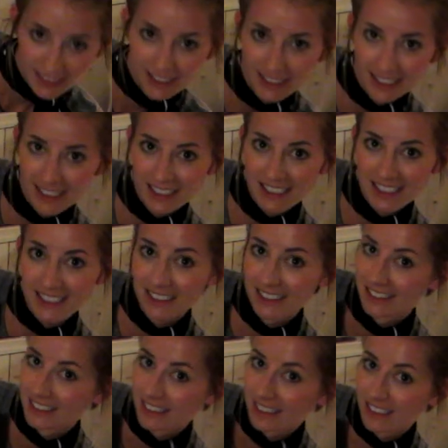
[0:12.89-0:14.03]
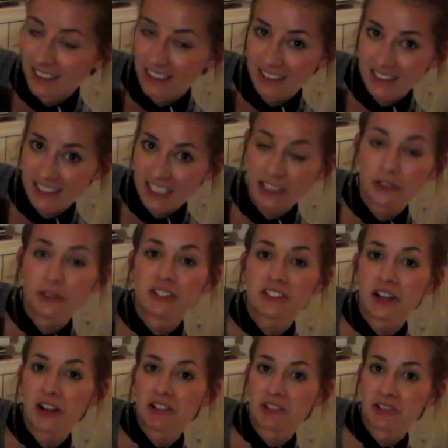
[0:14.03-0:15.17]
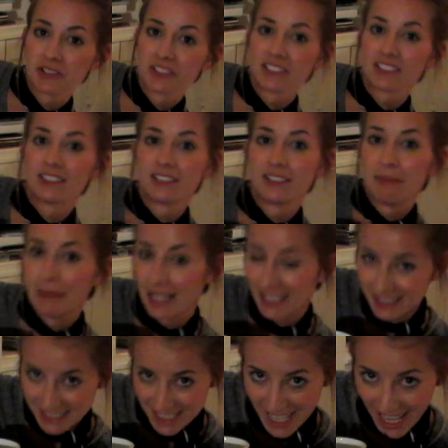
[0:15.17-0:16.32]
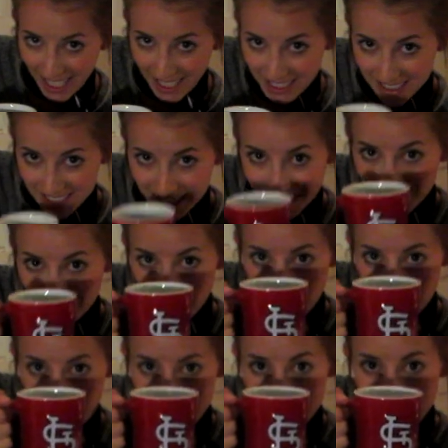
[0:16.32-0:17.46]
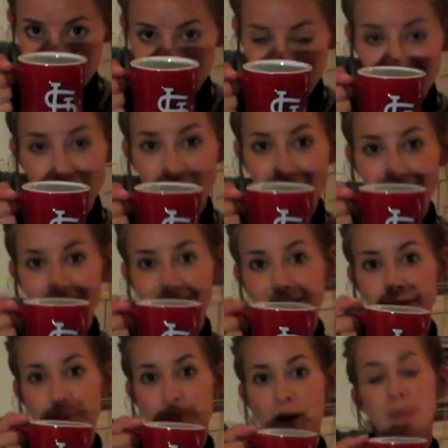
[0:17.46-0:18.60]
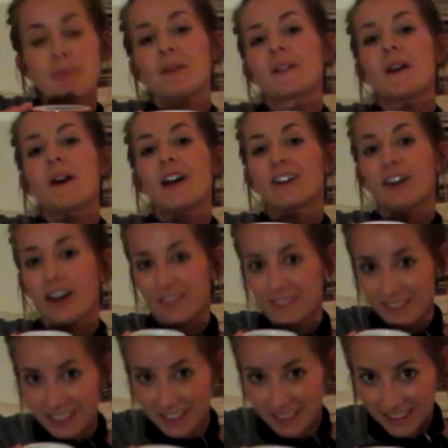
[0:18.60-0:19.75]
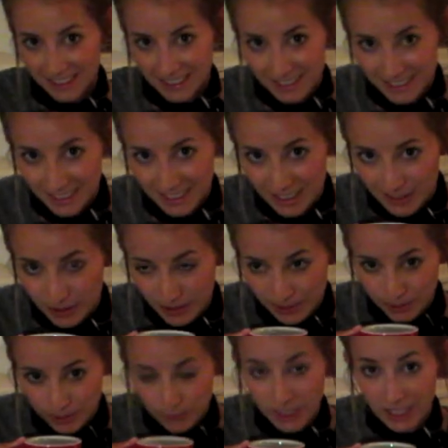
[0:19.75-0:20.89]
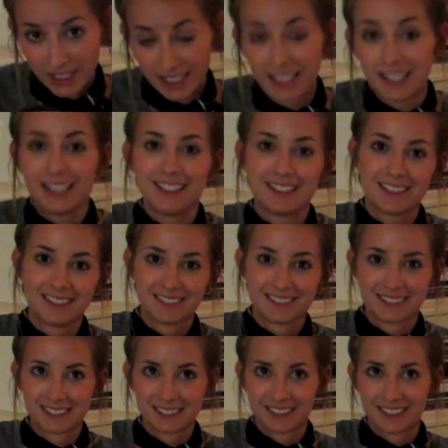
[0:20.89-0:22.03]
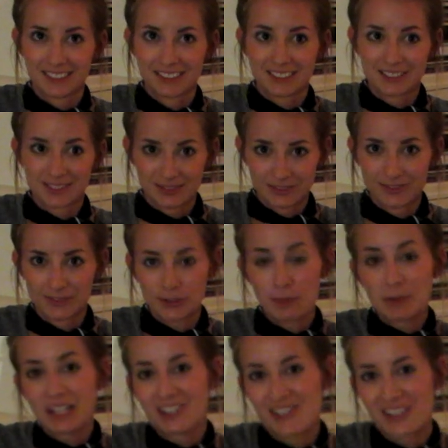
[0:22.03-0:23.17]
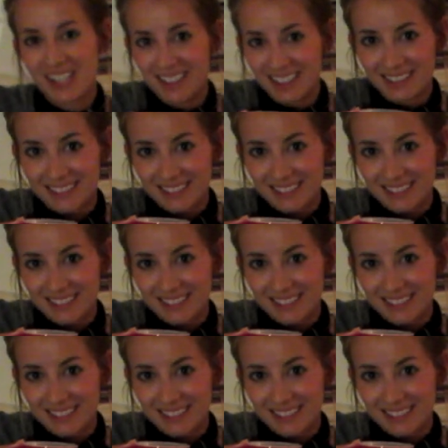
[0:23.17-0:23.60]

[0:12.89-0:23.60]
handy St. Louis Cardinals mug today with my delicious piping hot coffee in it for me to drink.